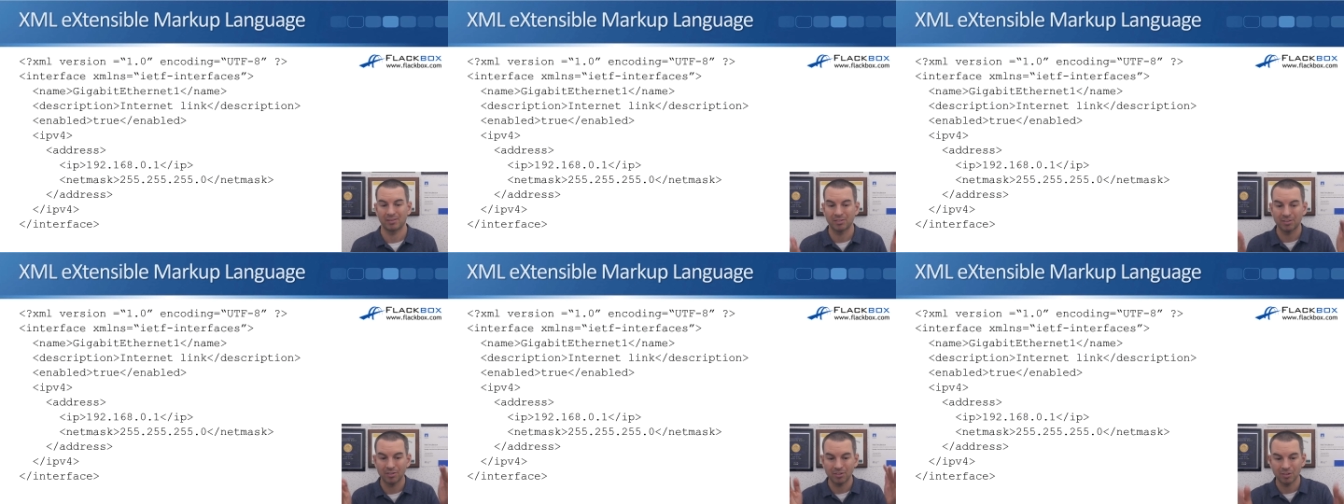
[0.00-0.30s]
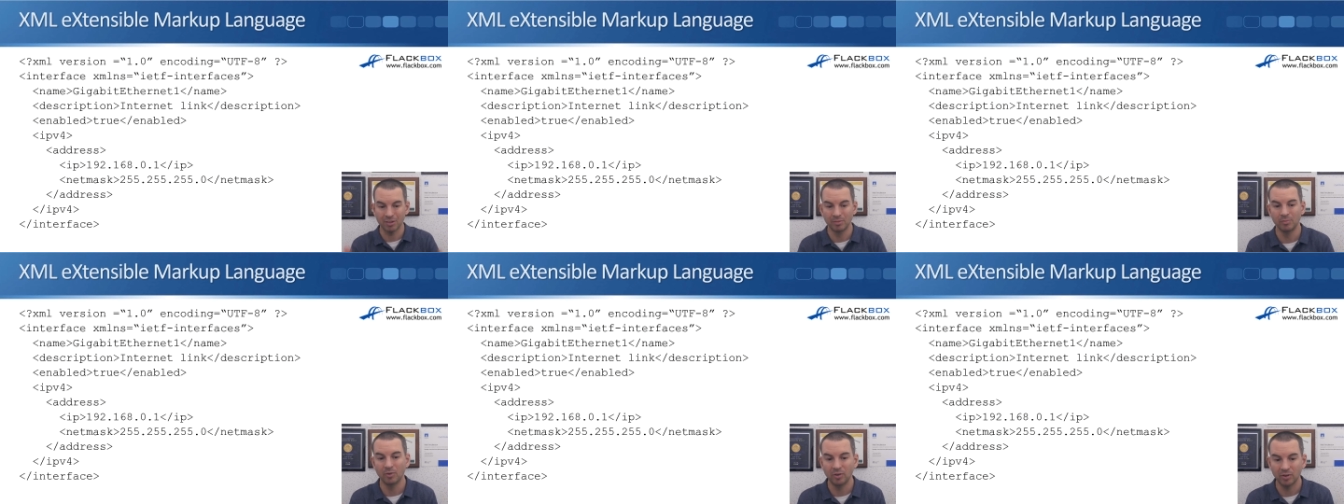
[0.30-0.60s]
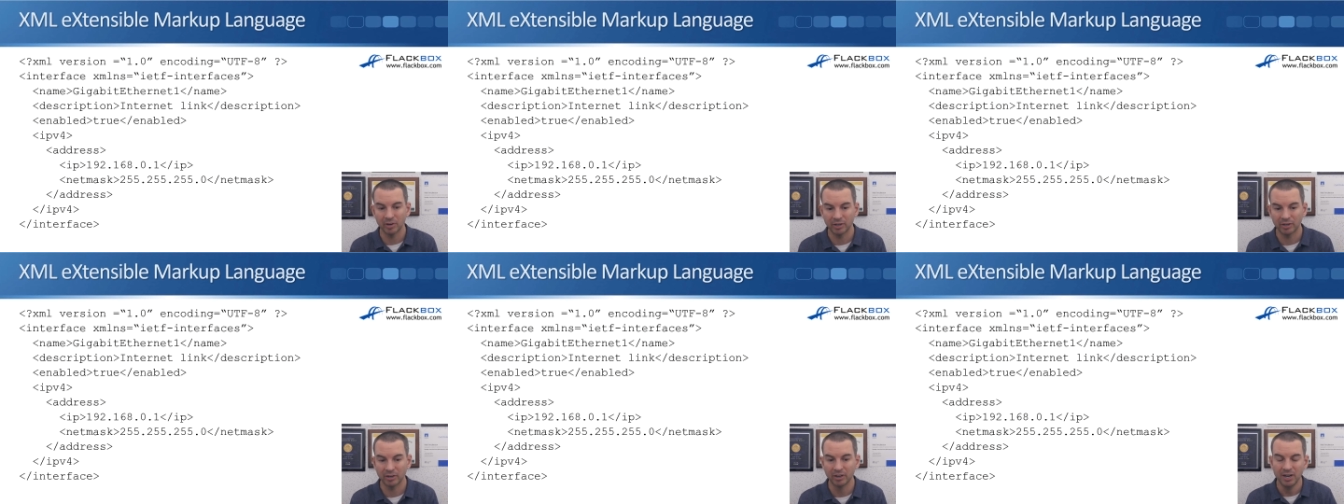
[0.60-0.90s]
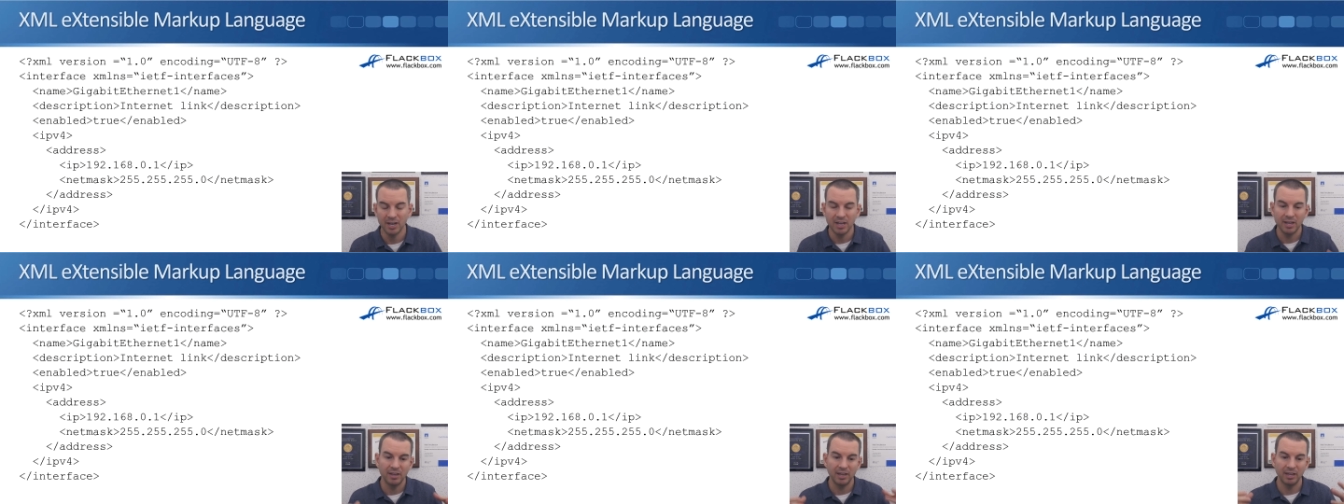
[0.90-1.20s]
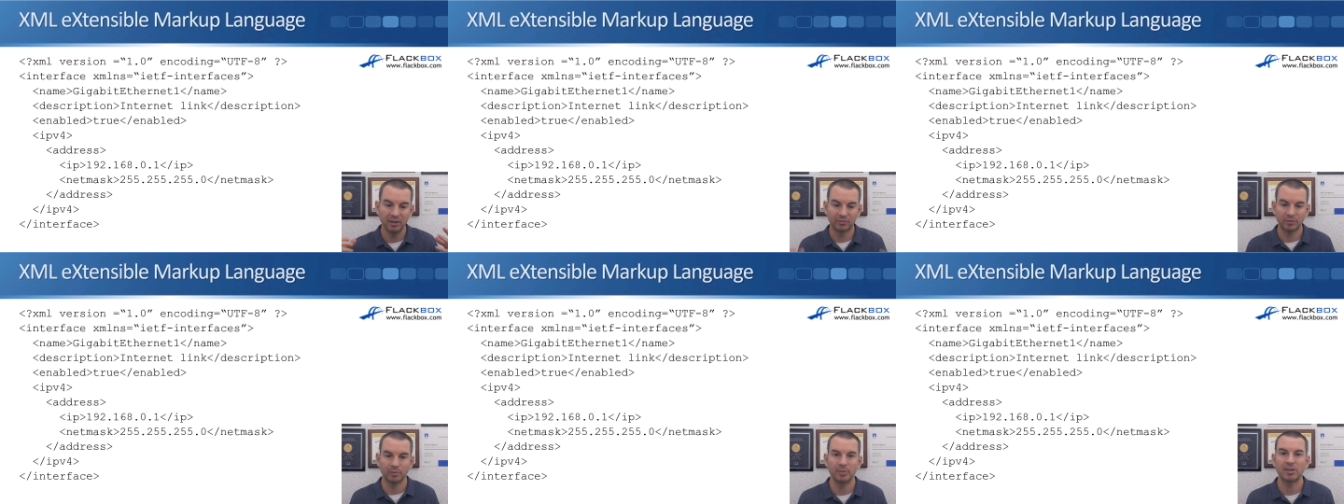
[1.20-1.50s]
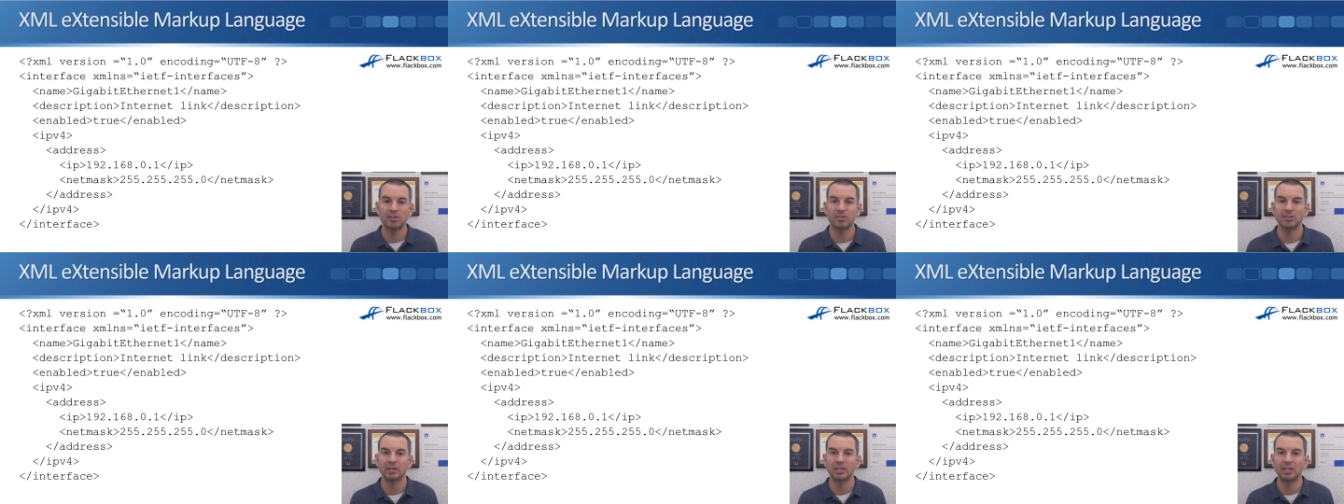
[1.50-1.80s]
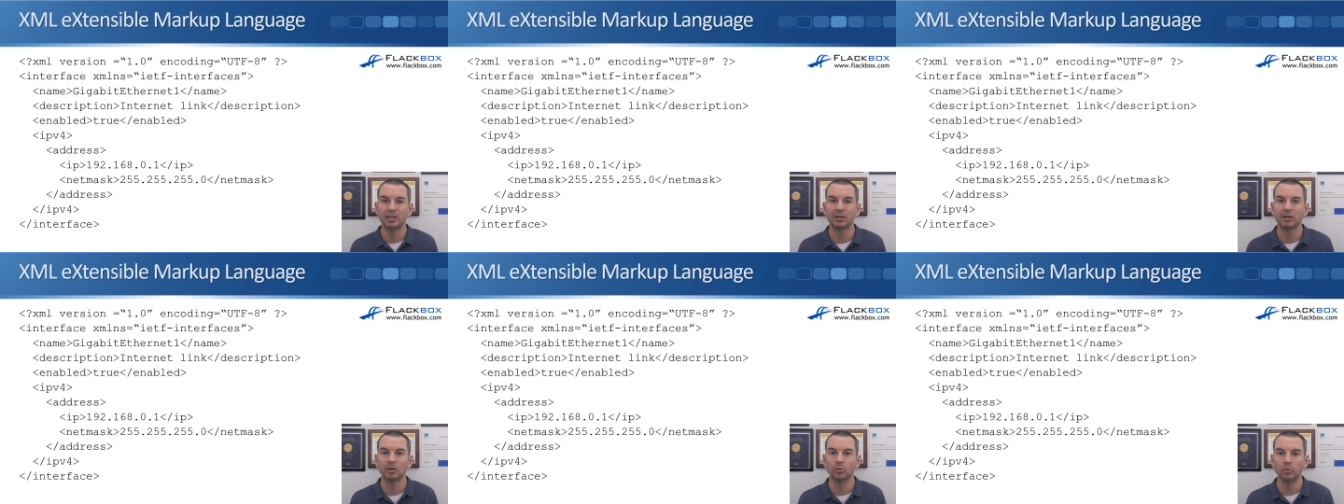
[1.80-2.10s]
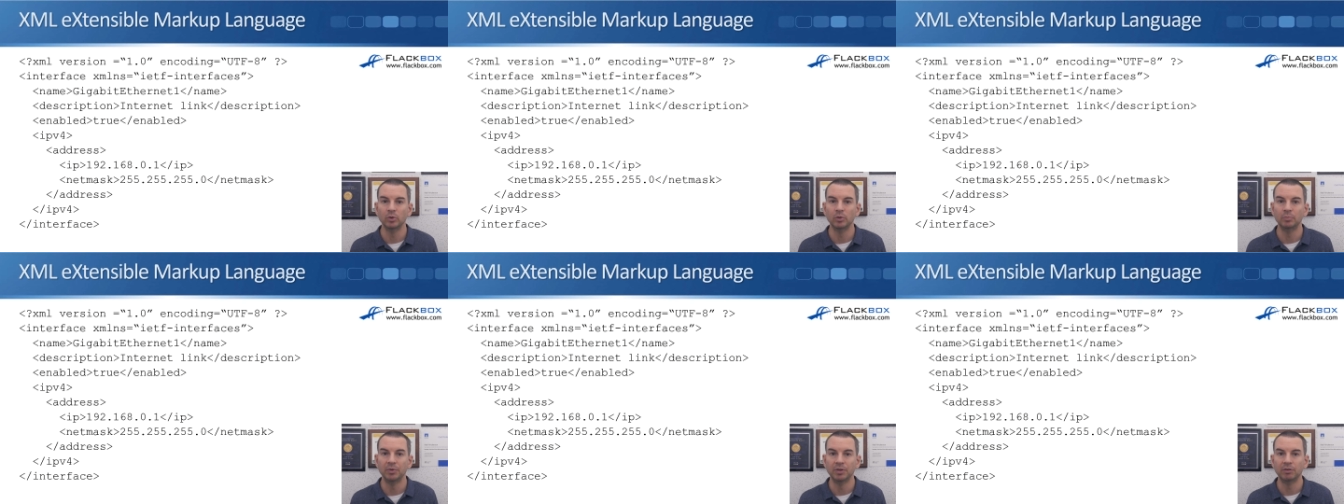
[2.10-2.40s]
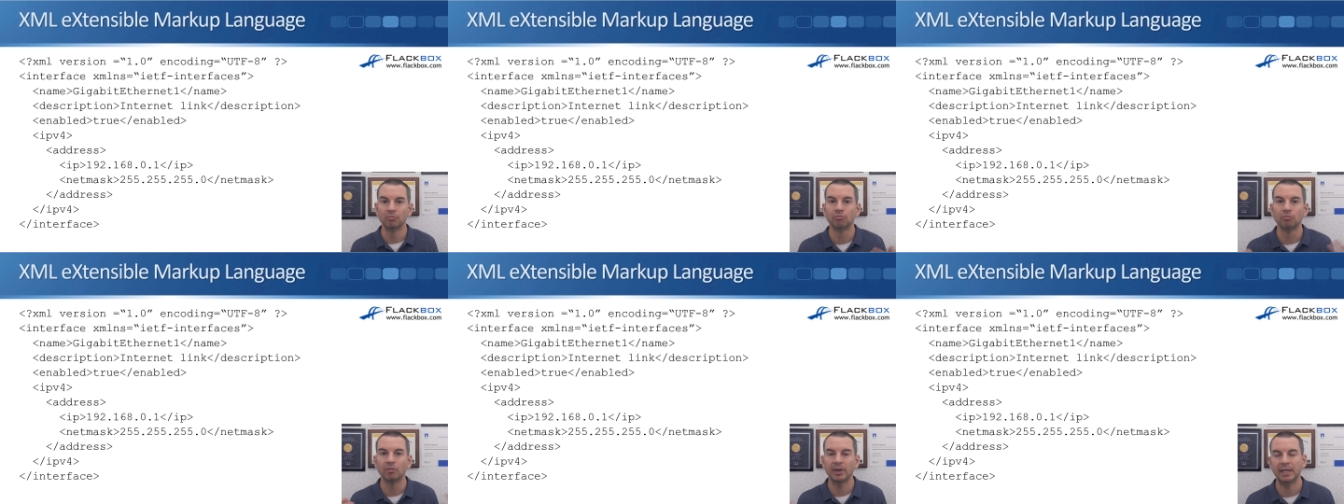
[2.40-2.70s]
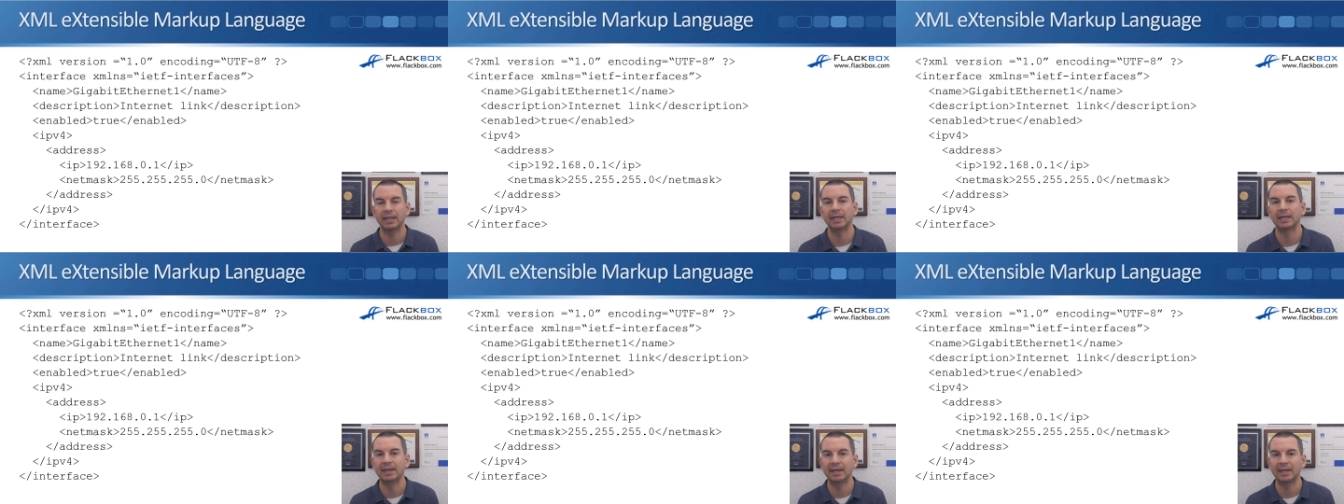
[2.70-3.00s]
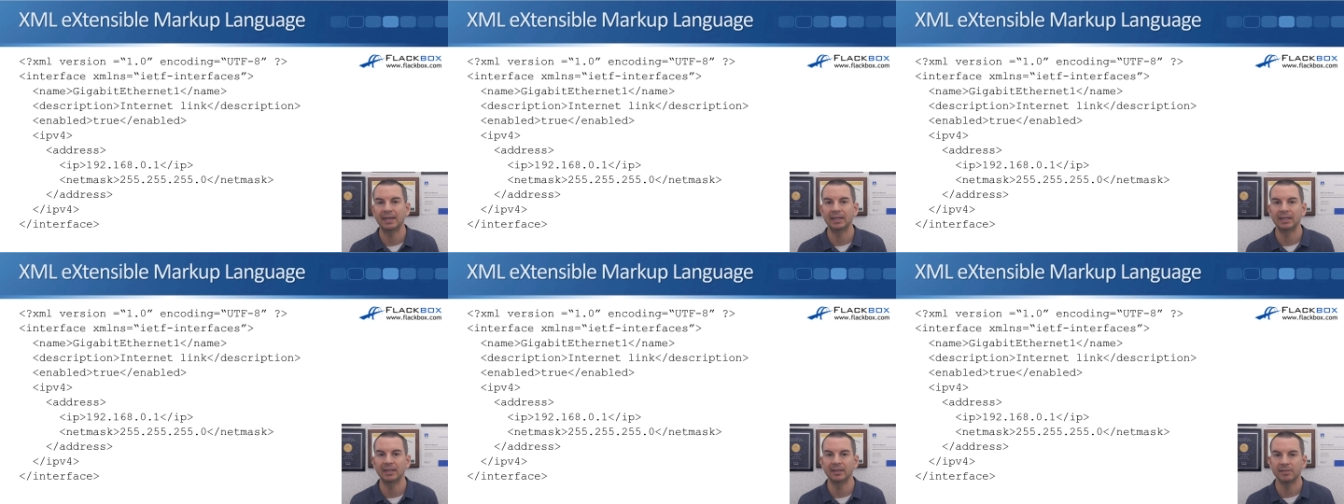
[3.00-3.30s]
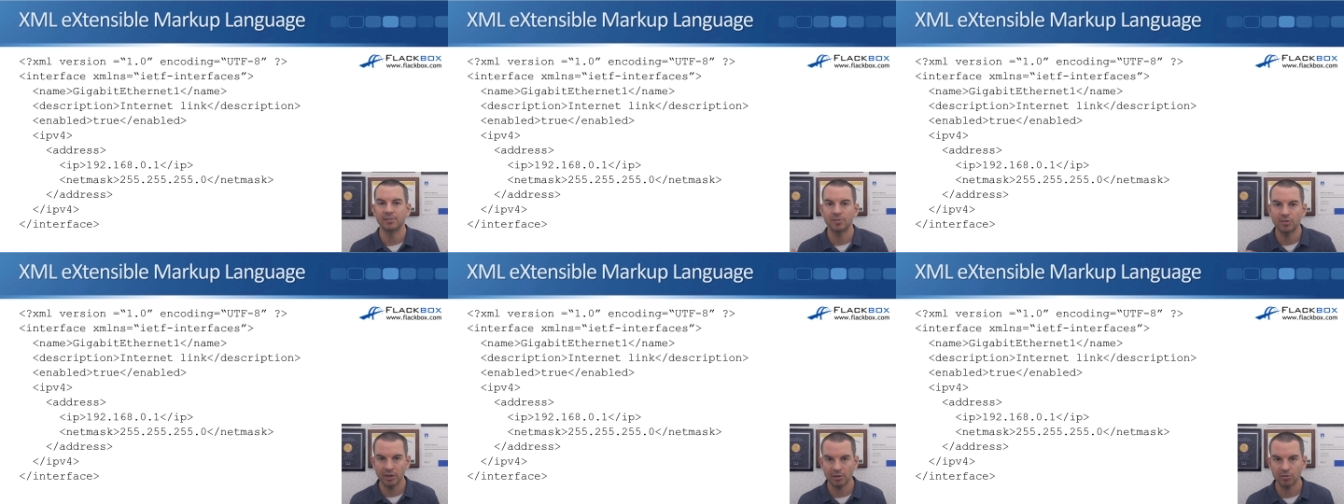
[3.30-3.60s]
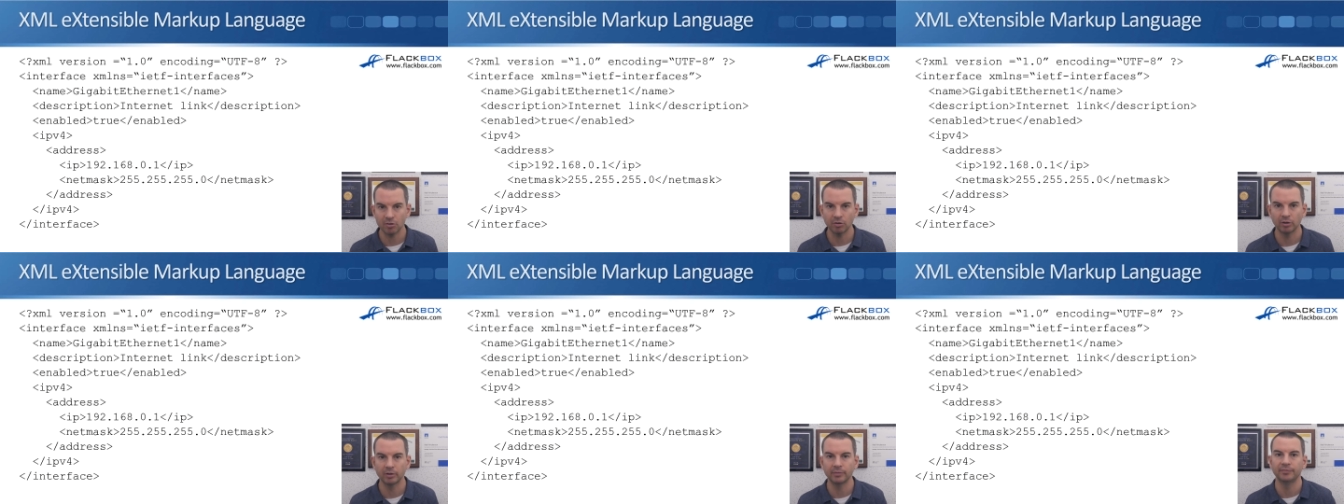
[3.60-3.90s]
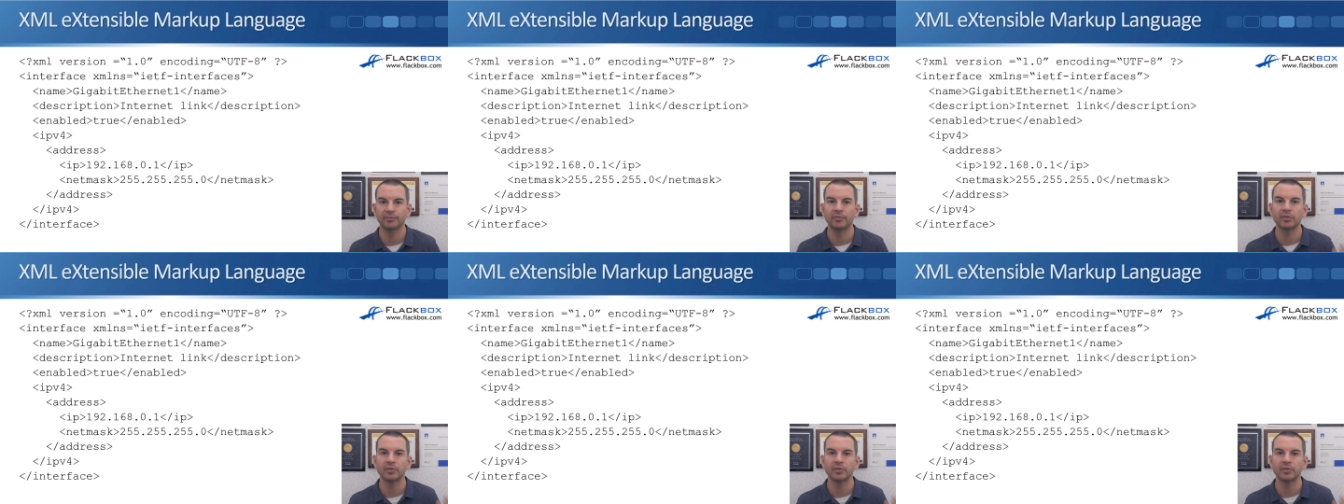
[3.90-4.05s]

similar information here would be written in JSON.